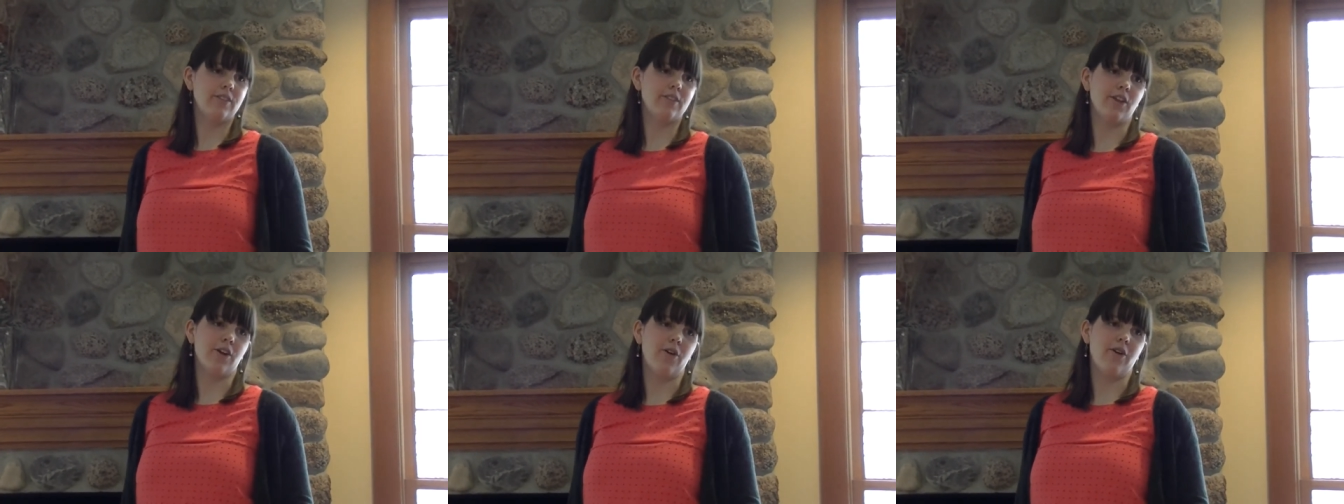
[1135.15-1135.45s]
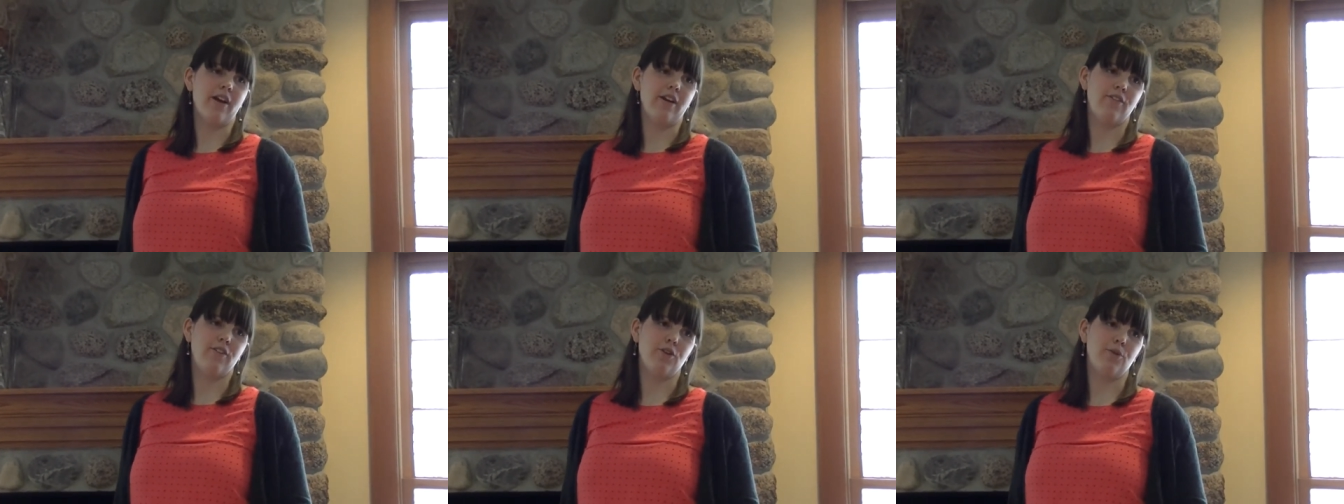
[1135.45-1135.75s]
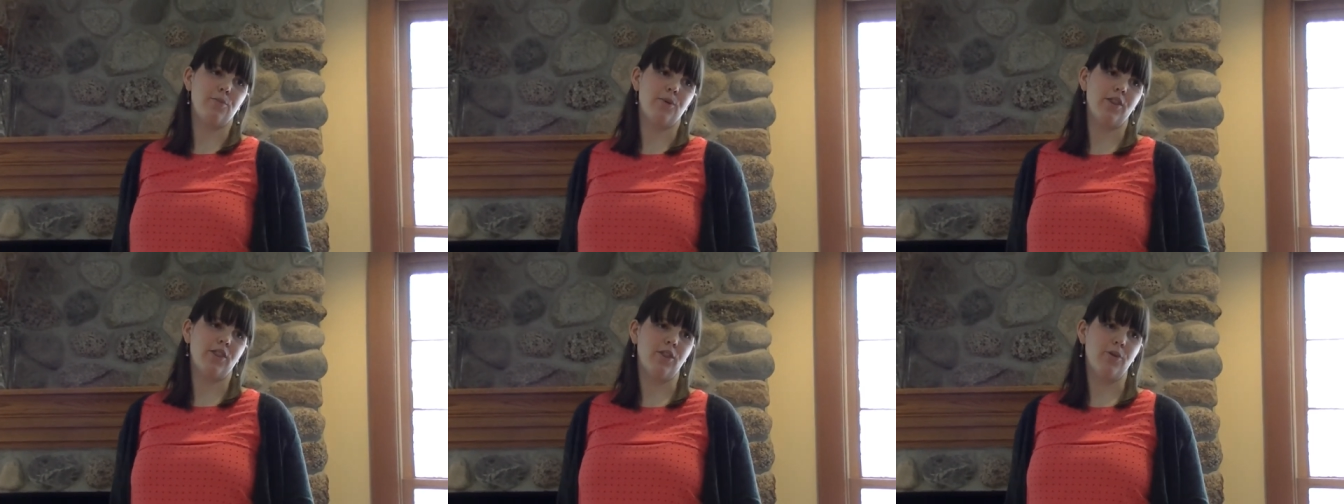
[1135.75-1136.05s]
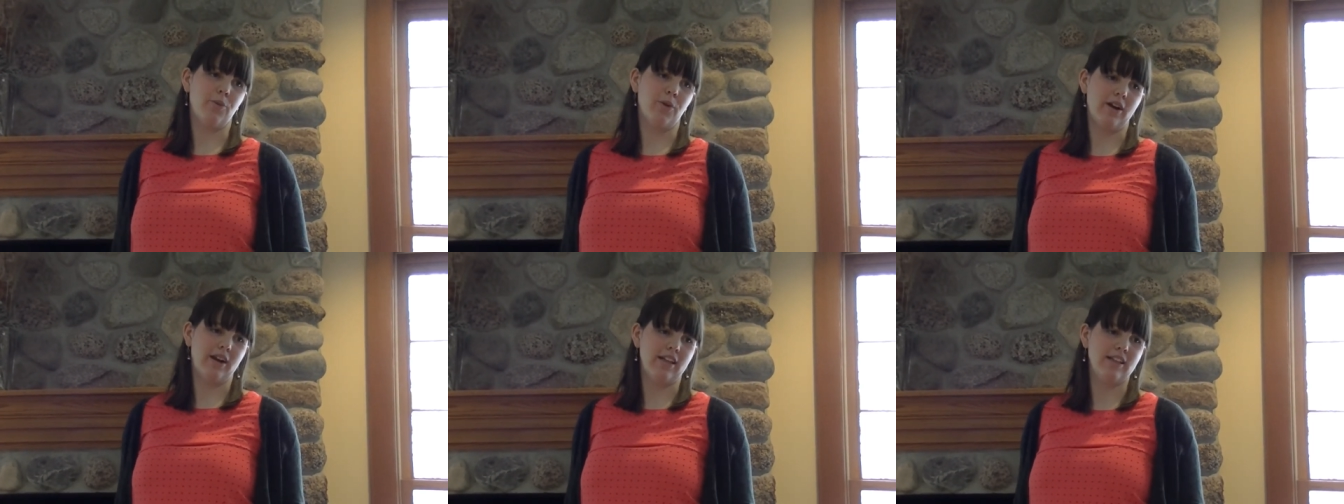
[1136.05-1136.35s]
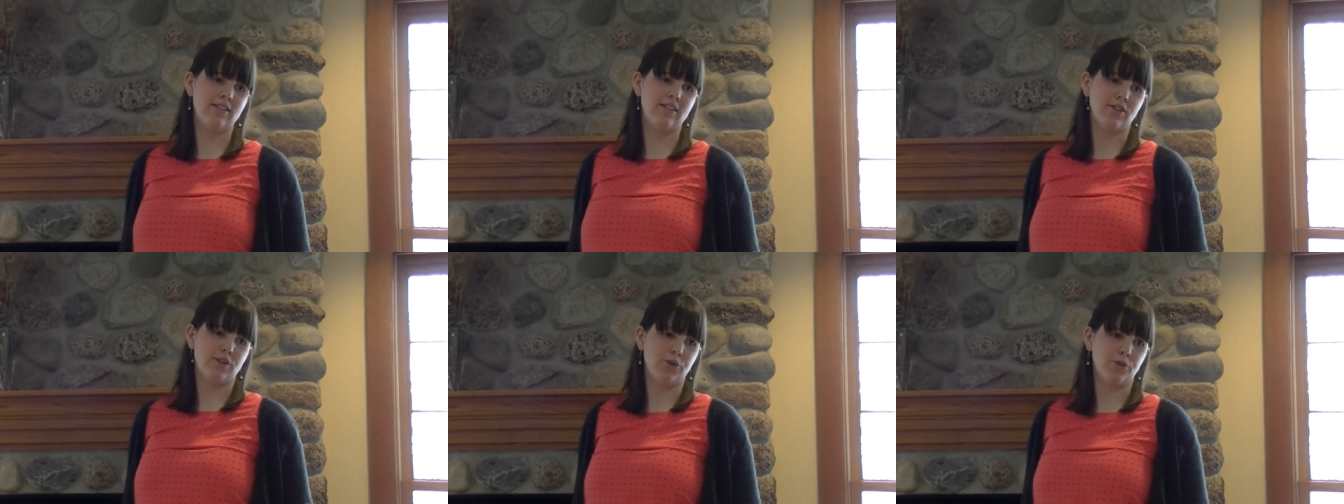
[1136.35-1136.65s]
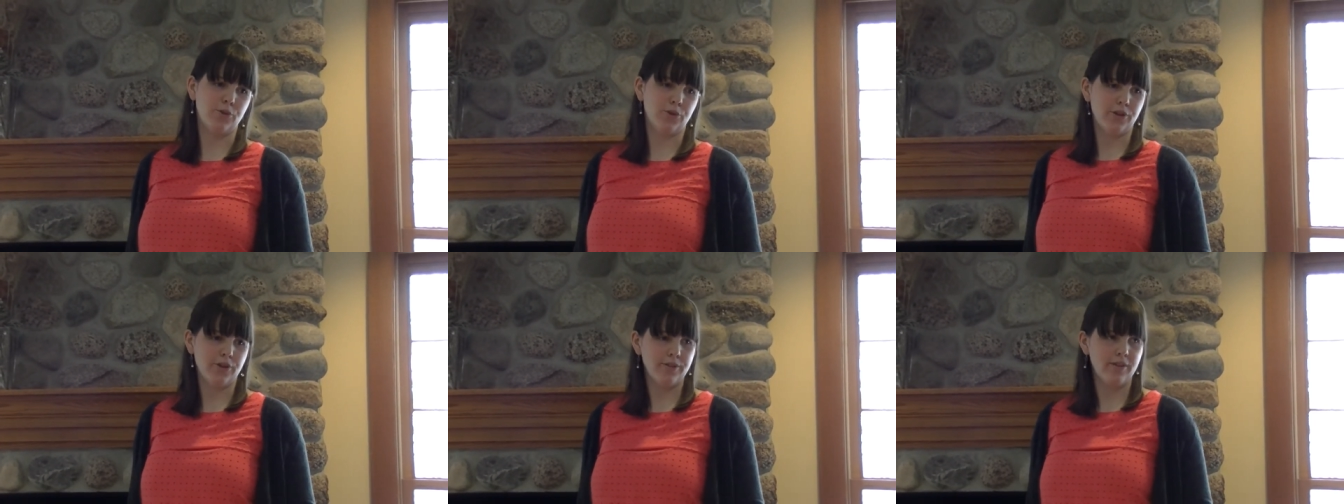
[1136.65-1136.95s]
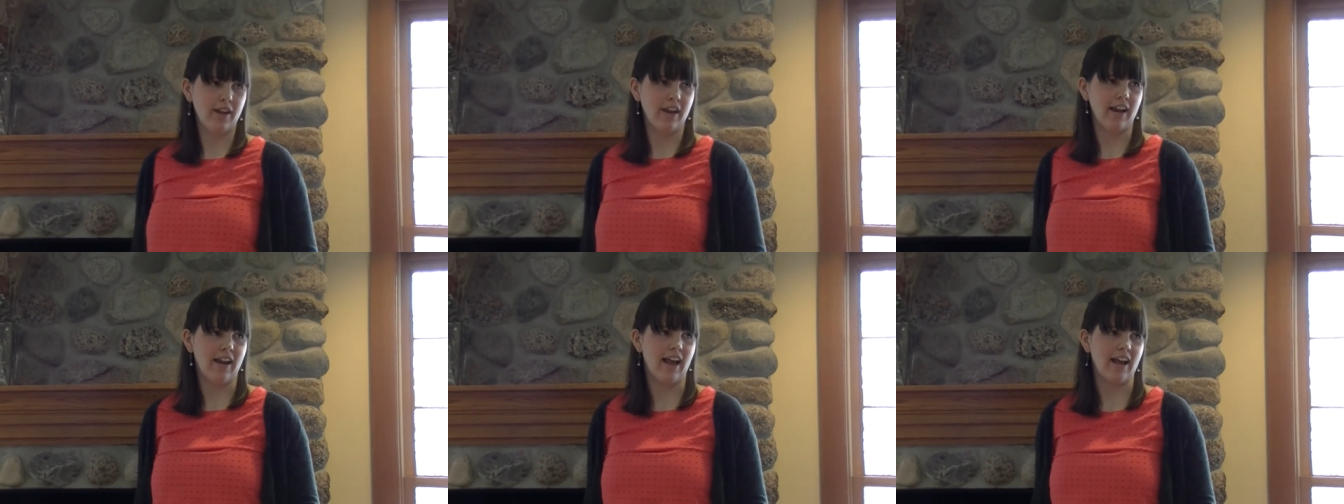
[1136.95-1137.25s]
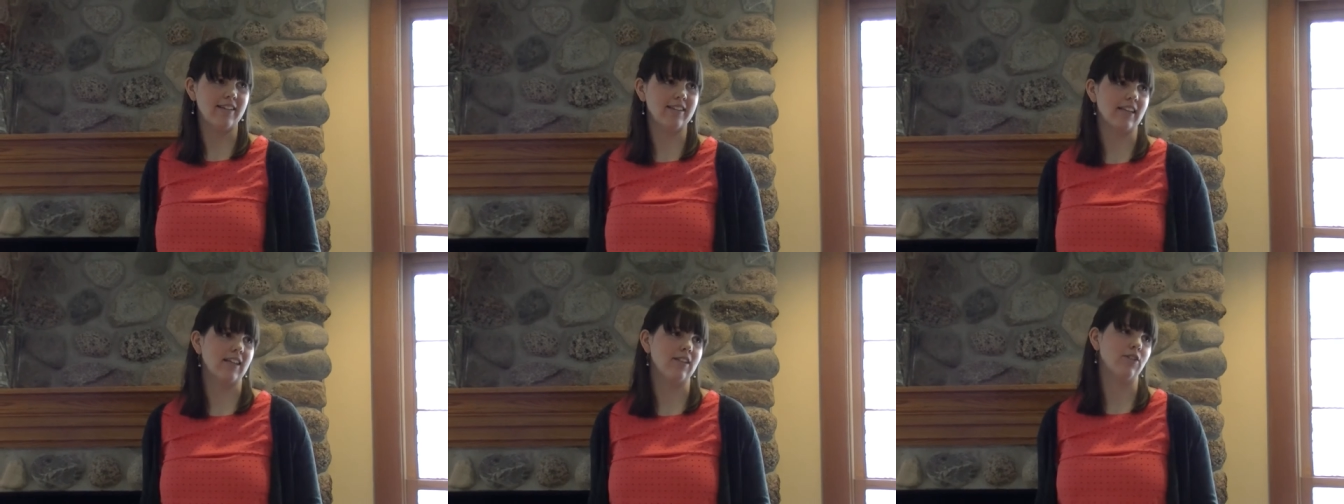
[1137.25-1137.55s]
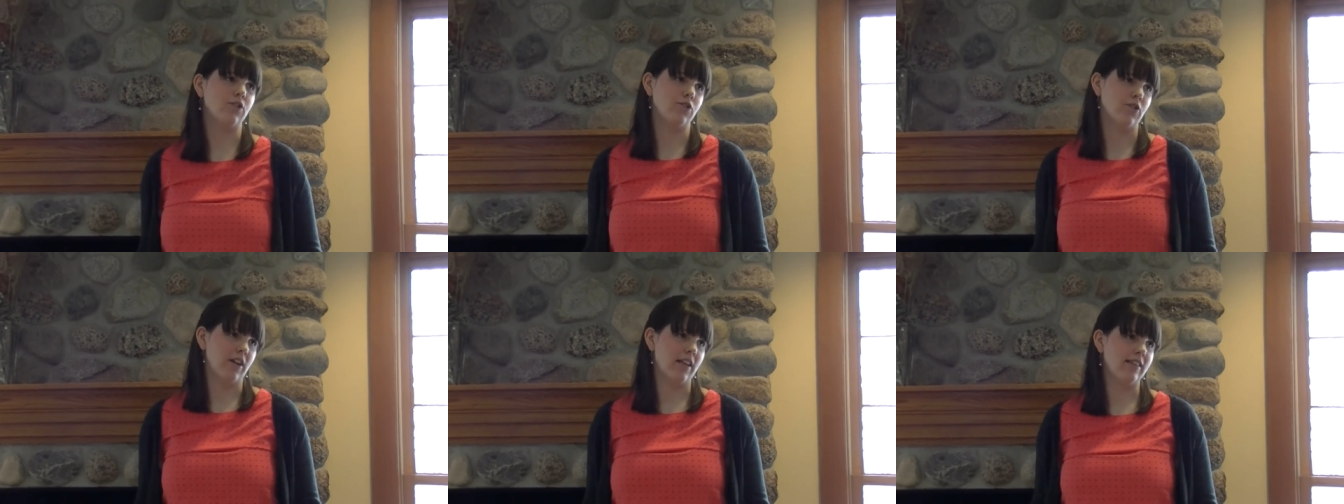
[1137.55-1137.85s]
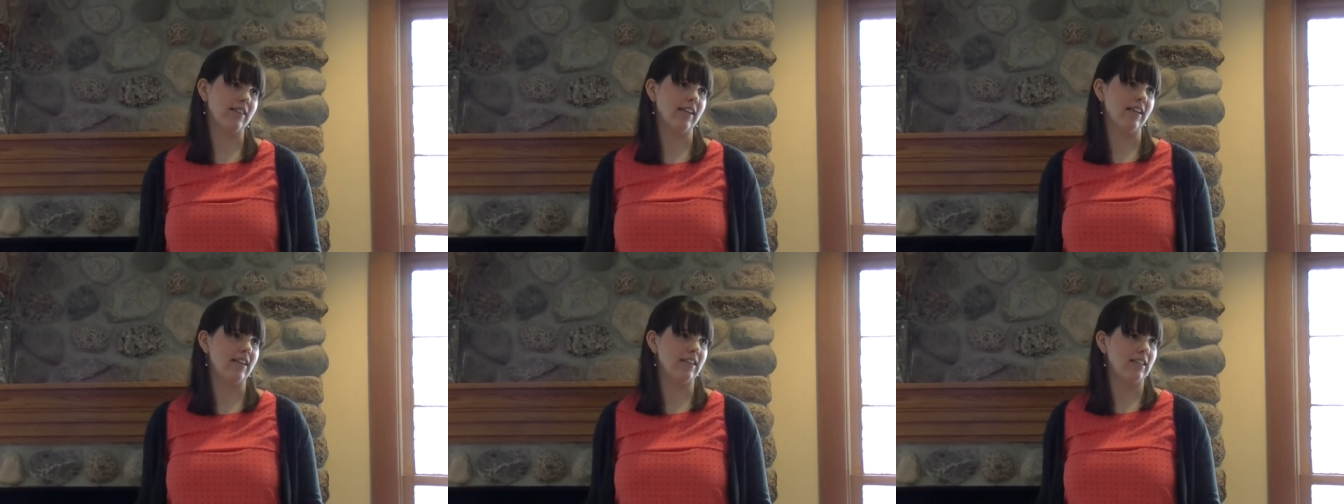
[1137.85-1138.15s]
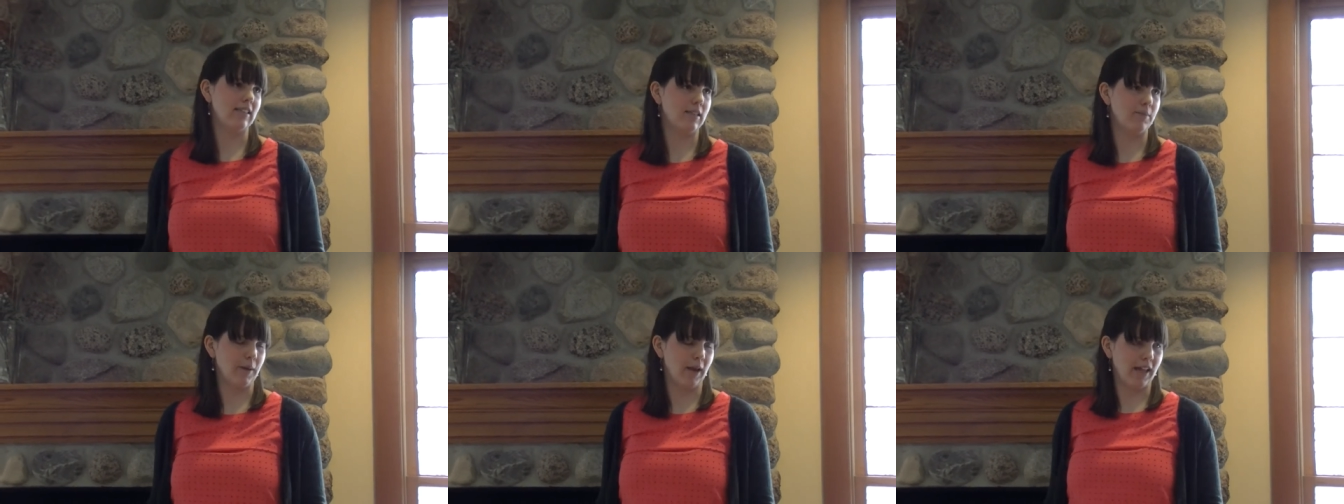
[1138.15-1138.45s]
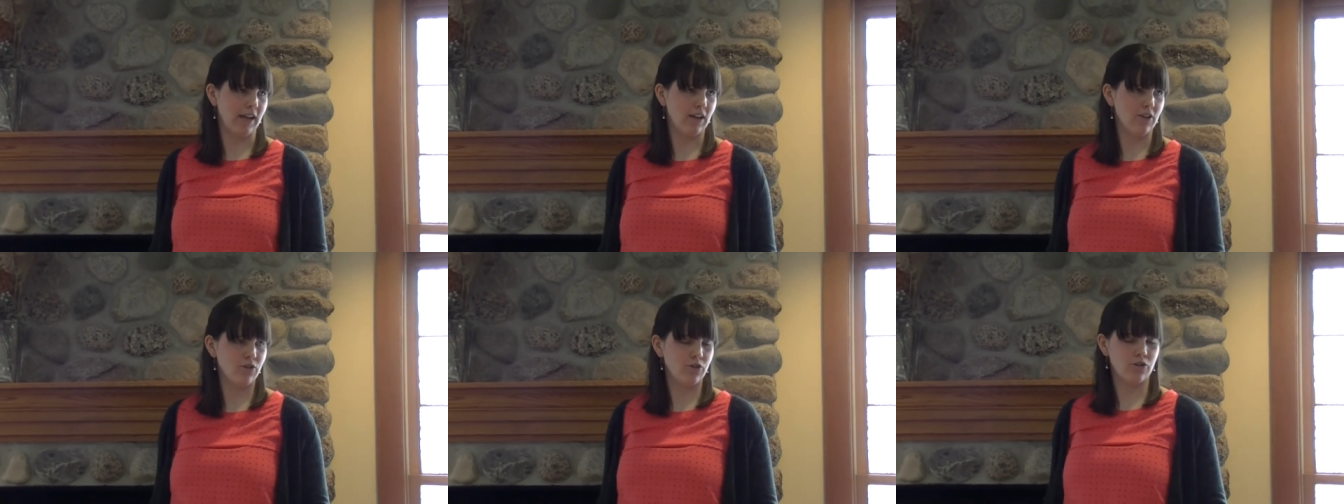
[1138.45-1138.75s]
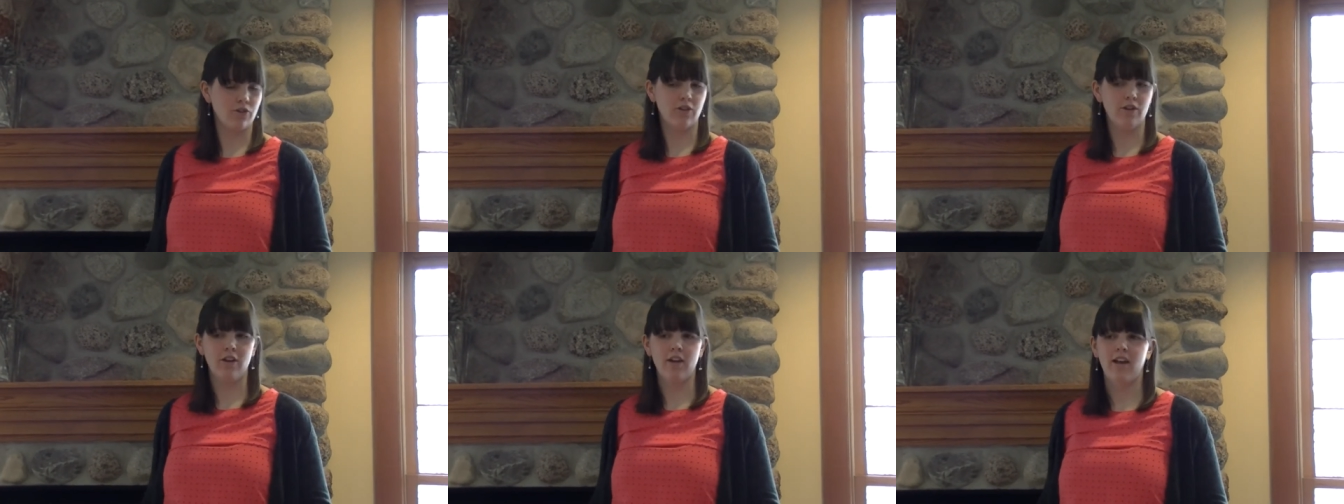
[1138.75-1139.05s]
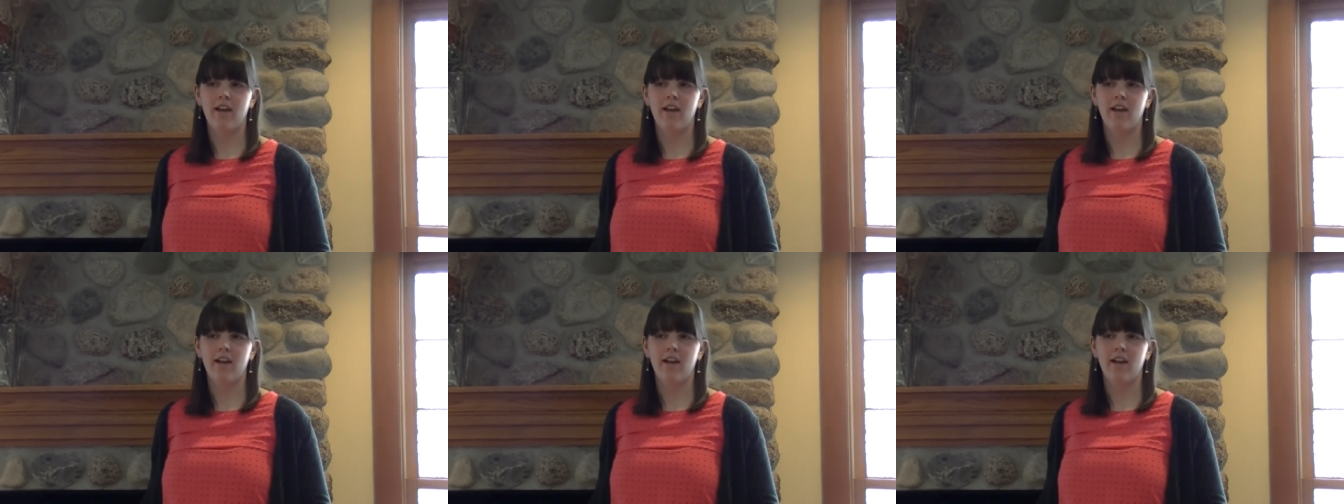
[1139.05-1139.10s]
So if you put the word into Google and ask it to translate it to Spanish,